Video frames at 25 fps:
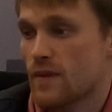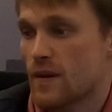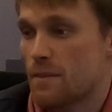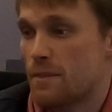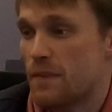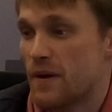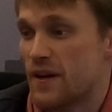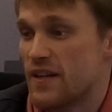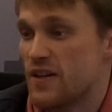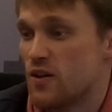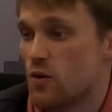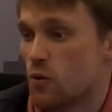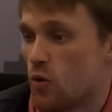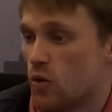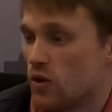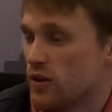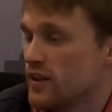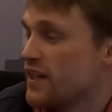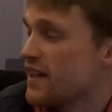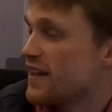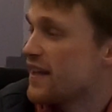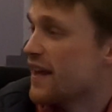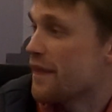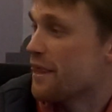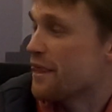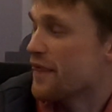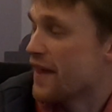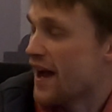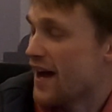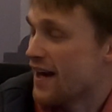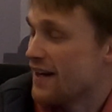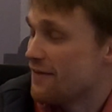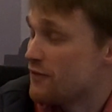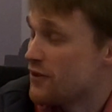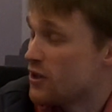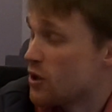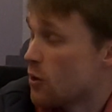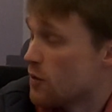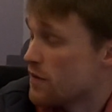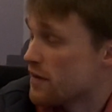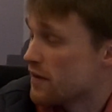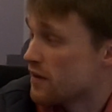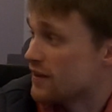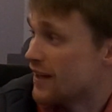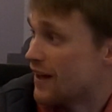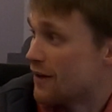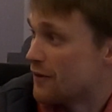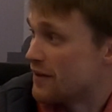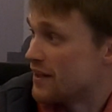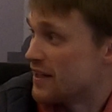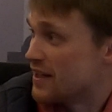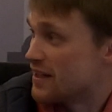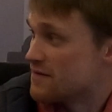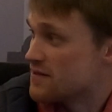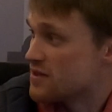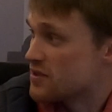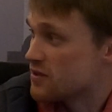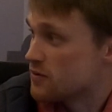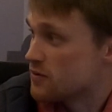But you only get that if you go with a cloud native